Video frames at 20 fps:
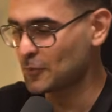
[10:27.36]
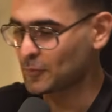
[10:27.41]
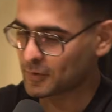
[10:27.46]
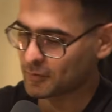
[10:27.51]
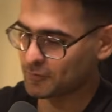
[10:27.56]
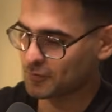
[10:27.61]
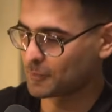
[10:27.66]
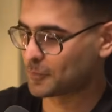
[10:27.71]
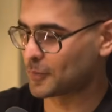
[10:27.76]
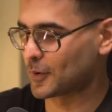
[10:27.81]
one
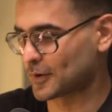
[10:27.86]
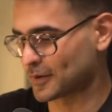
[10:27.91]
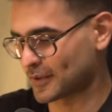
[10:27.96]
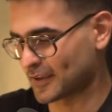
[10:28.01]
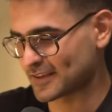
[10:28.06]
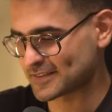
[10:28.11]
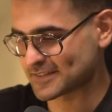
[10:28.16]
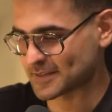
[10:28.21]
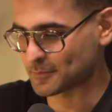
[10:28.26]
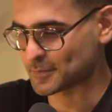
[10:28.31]
of your
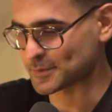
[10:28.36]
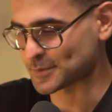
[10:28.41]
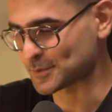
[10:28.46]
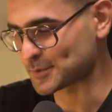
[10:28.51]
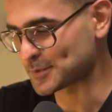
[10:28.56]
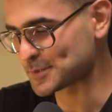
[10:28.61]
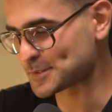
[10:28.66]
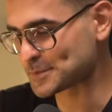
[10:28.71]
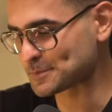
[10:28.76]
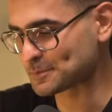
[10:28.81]
podcast
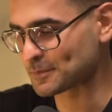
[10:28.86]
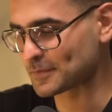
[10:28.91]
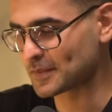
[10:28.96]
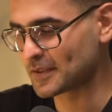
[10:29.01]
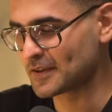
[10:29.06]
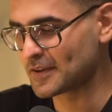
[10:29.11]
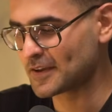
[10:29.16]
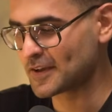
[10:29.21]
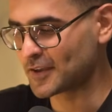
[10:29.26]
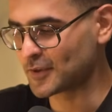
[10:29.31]
episodes.
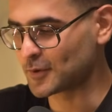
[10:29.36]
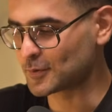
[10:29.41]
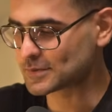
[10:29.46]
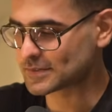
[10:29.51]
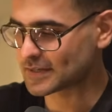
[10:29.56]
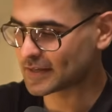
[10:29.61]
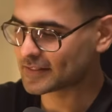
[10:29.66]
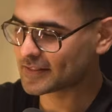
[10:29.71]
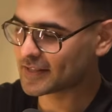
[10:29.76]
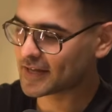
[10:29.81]
You
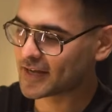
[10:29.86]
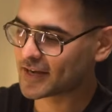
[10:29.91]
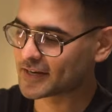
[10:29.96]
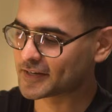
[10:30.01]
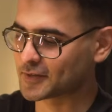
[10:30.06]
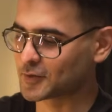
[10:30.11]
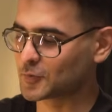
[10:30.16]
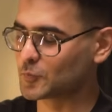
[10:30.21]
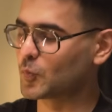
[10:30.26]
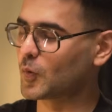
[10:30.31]
said
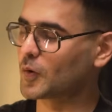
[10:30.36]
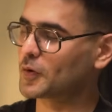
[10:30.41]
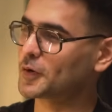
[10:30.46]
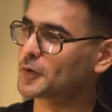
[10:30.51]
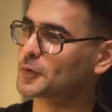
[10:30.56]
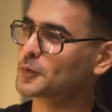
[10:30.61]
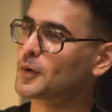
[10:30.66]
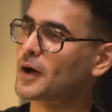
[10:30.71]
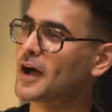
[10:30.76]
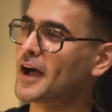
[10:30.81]
that you
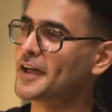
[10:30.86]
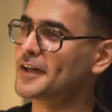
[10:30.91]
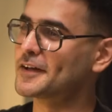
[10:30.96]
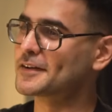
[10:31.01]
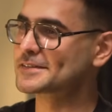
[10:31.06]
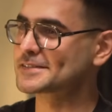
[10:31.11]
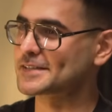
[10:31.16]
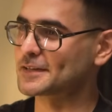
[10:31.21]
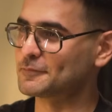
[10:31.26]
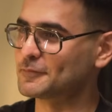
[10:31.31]
wanted to hire
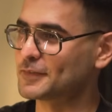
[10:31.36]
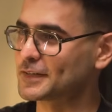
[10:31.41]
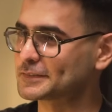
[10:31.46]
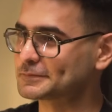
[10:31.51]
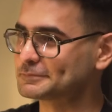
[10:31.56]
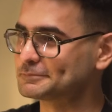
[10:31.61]
someone